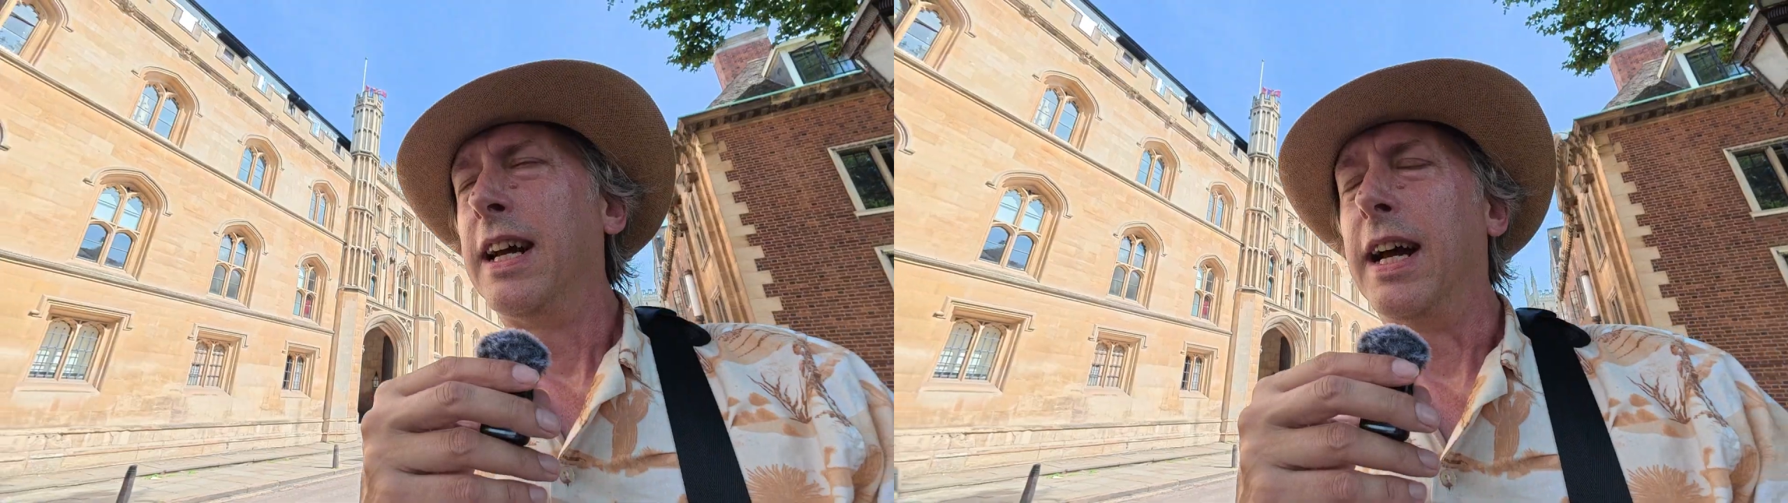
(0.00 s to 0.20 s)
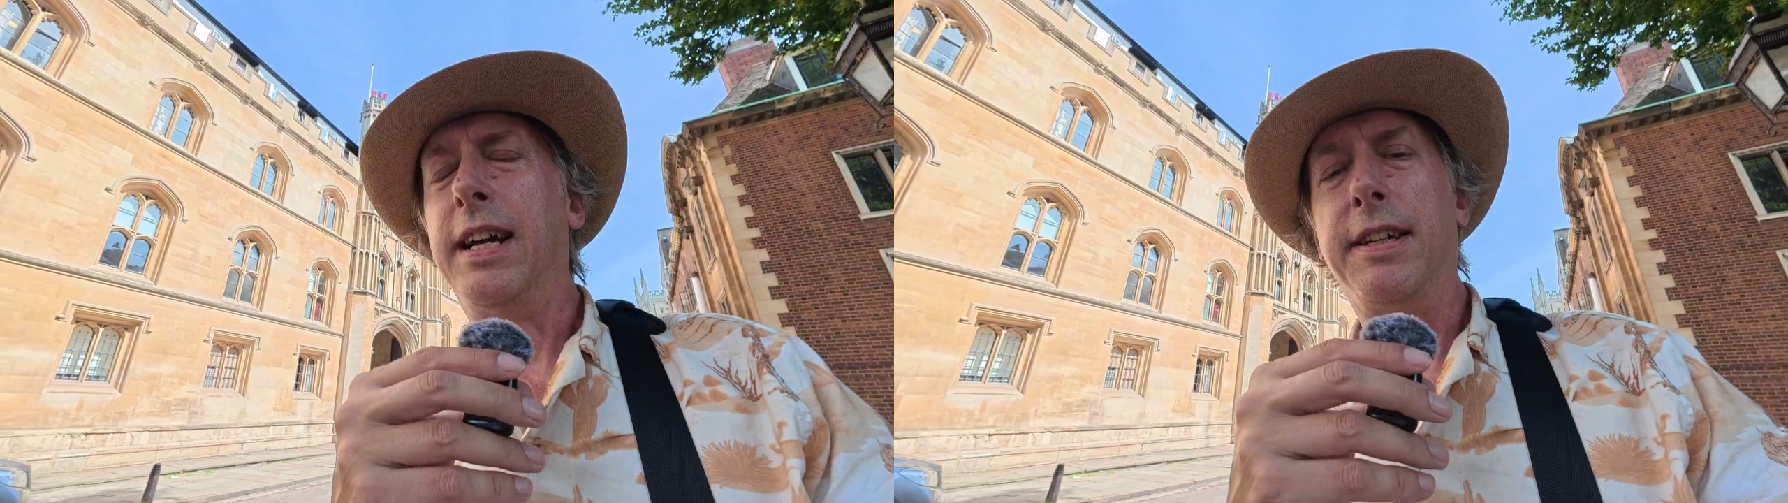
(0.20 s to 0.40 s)

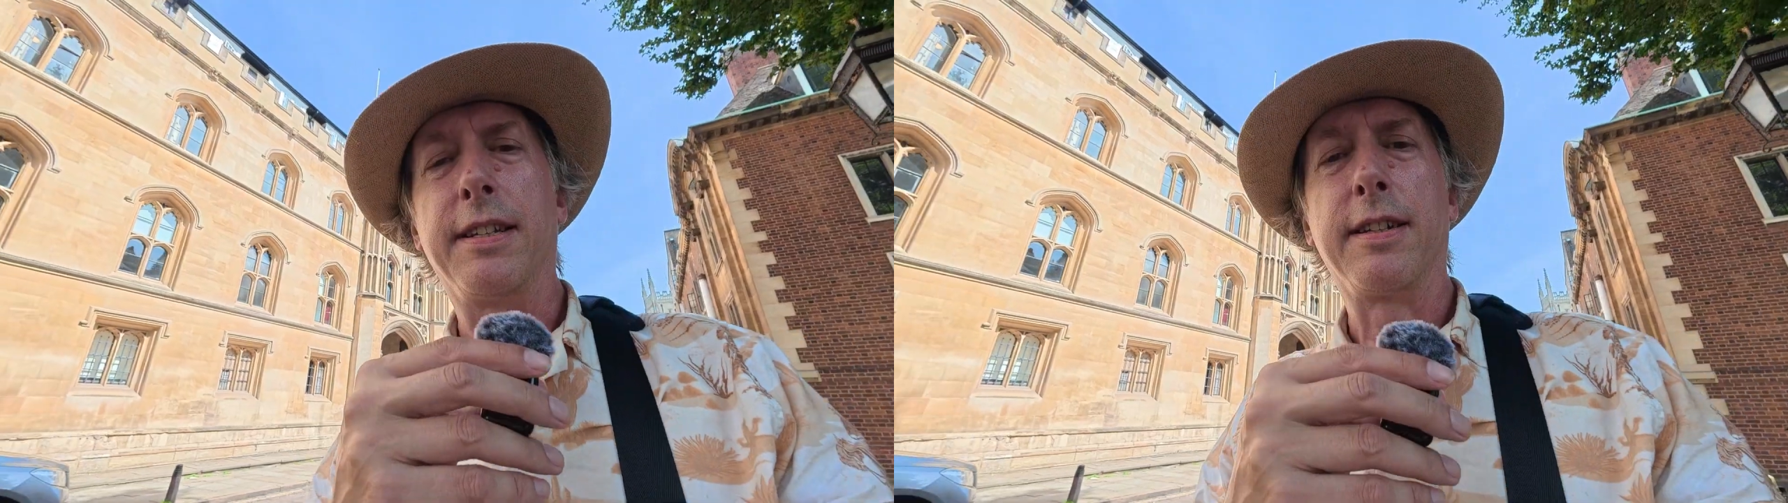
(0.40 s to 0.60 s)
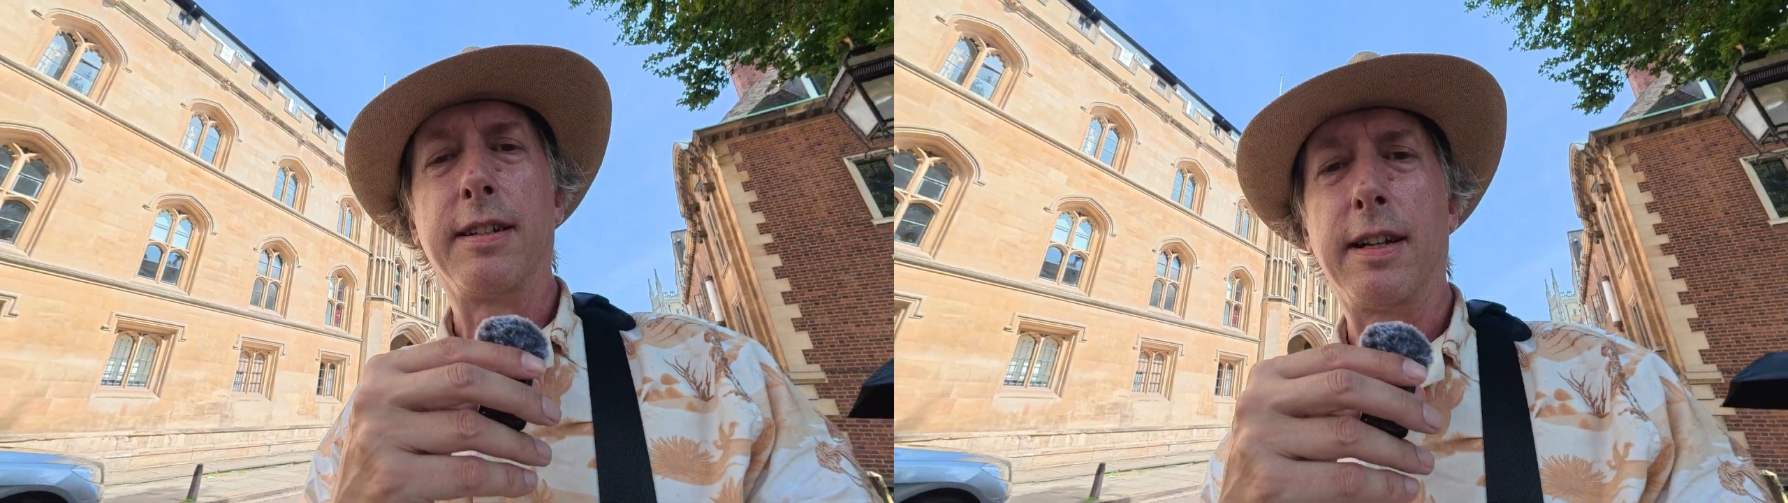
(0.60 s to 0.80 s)

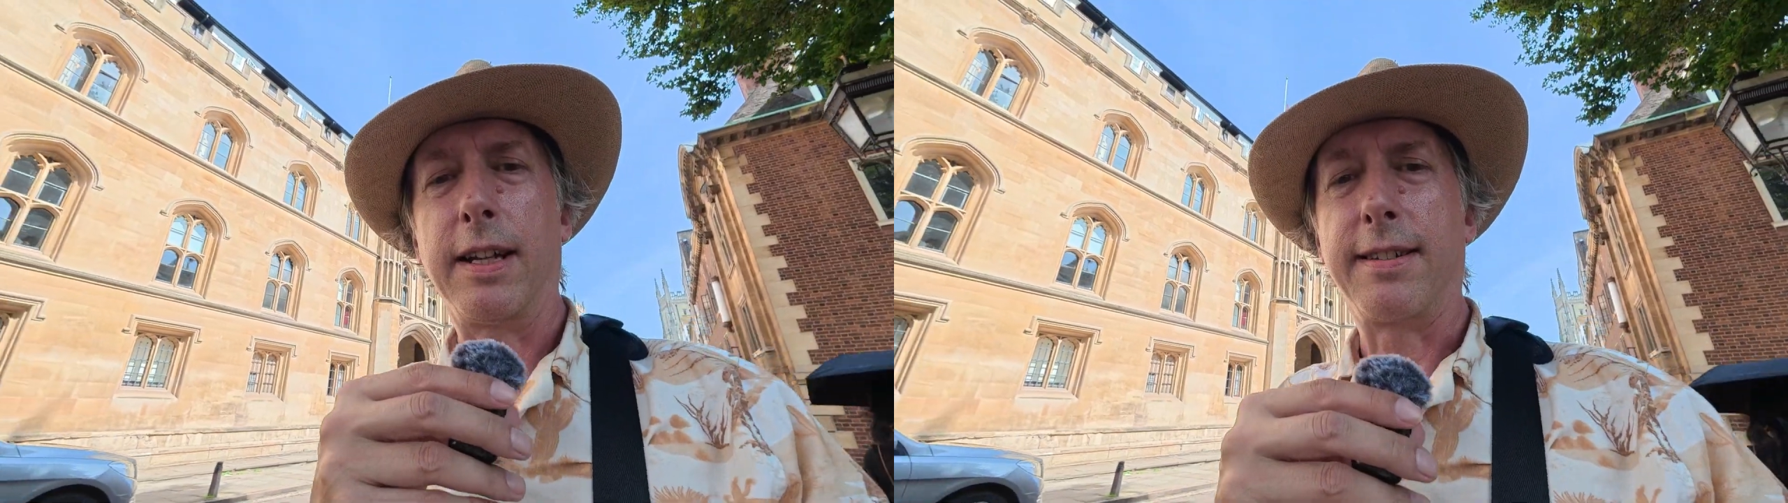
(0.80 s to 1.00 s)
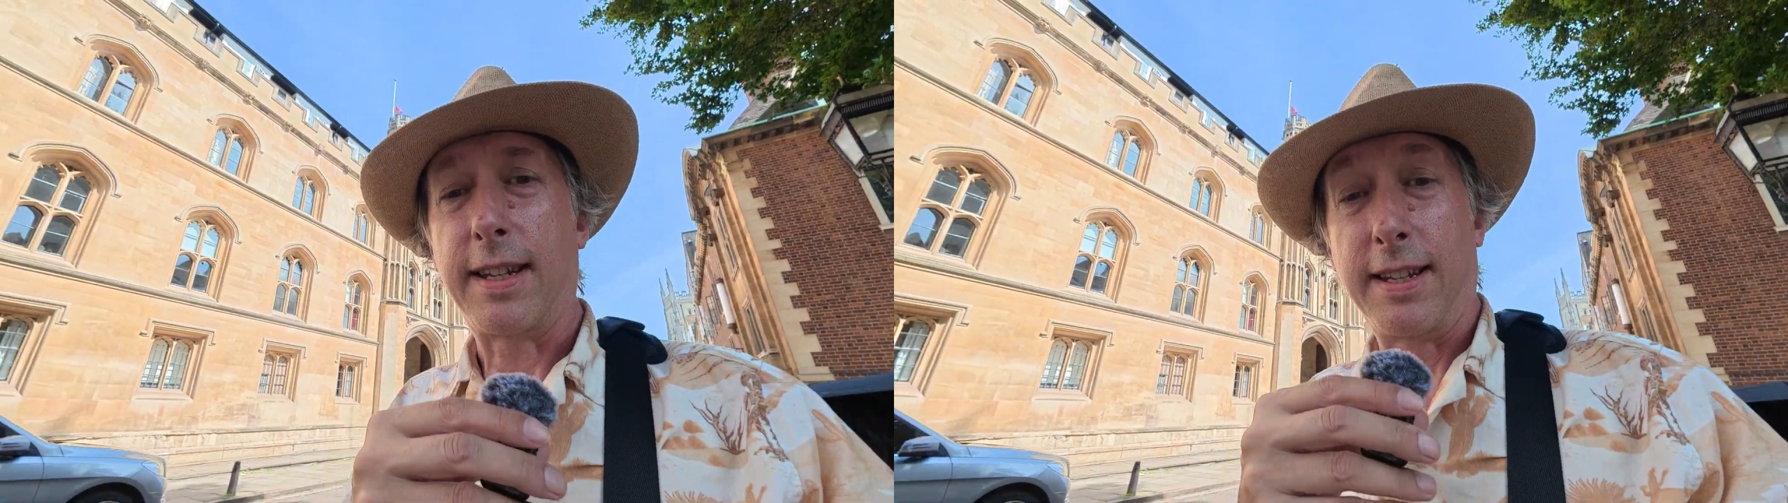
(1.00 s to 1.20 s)
And
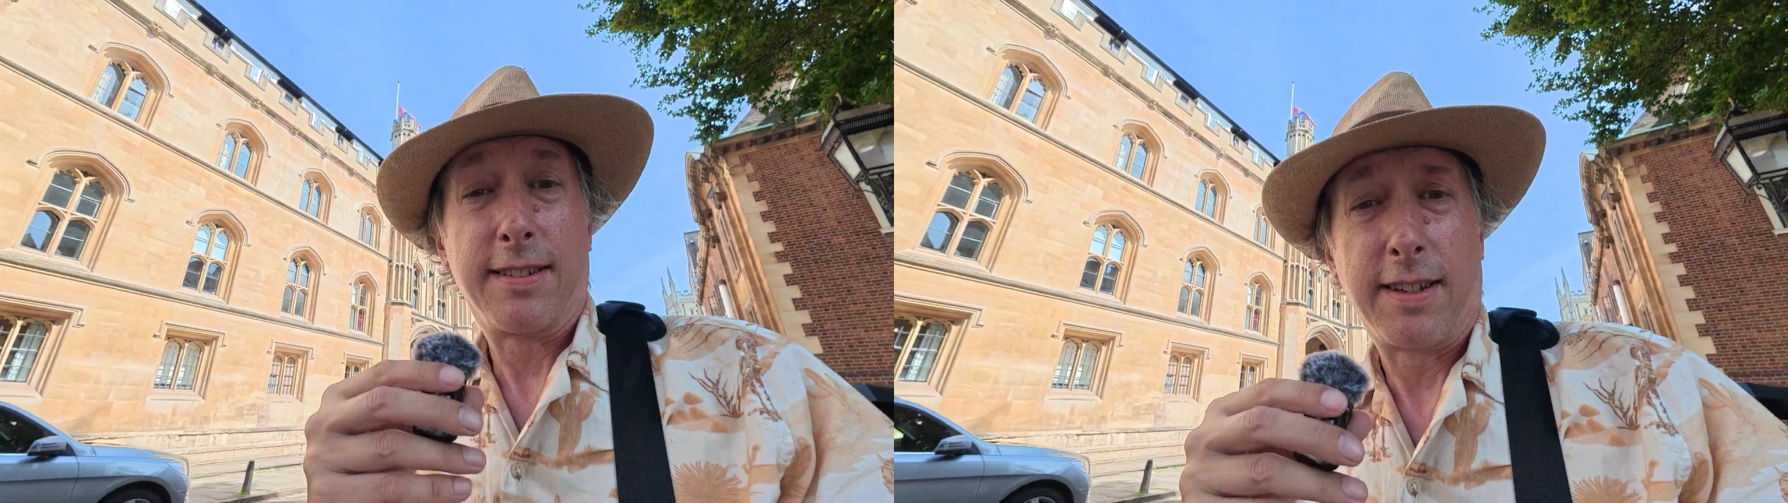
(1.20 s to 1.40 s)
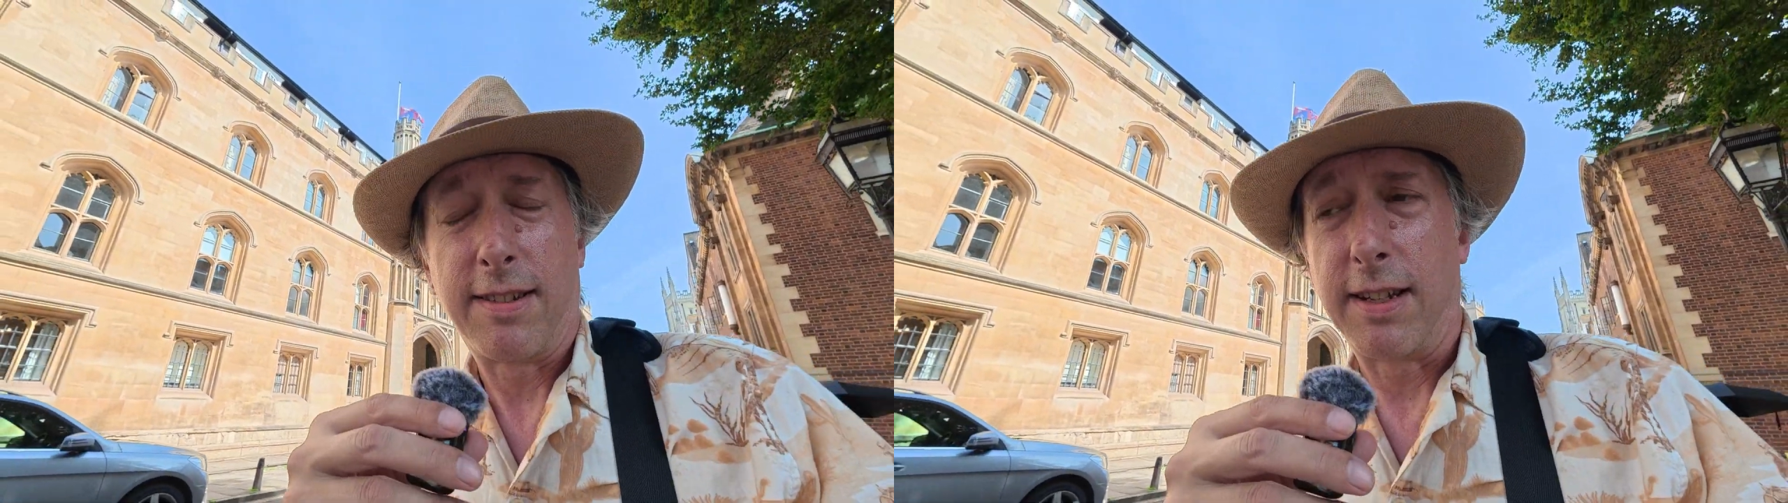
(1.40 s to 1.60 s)
I see
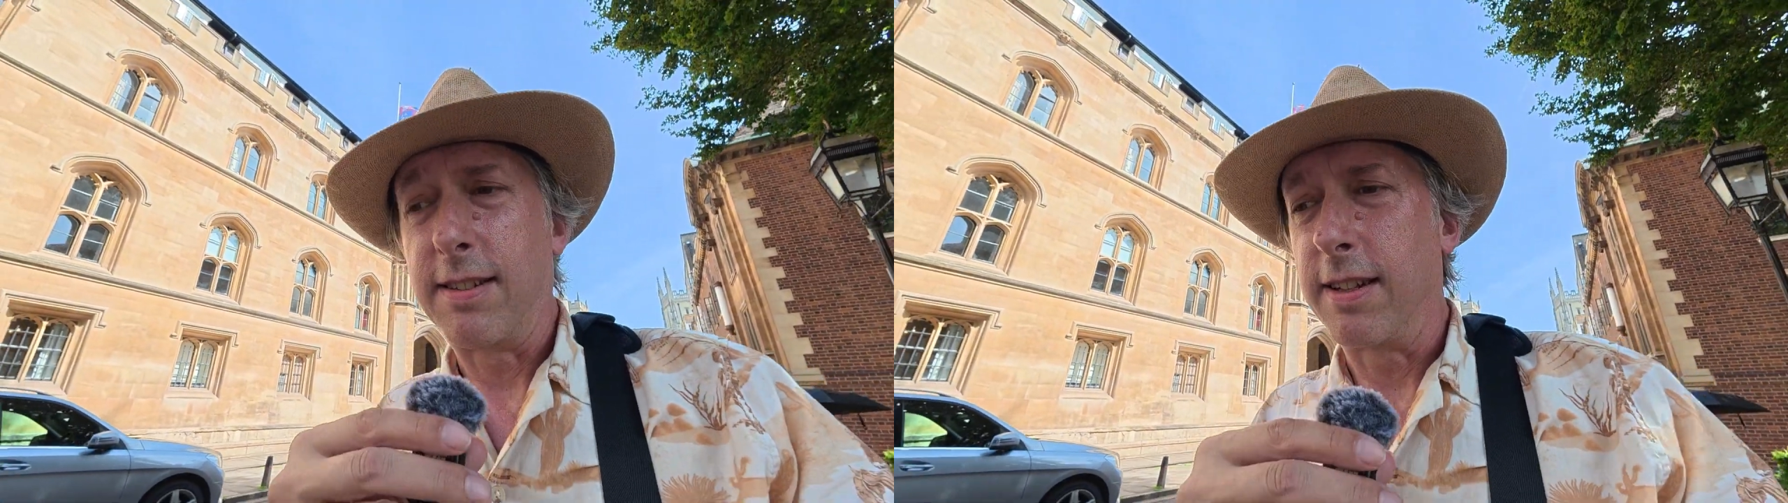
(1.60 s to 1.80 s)
this as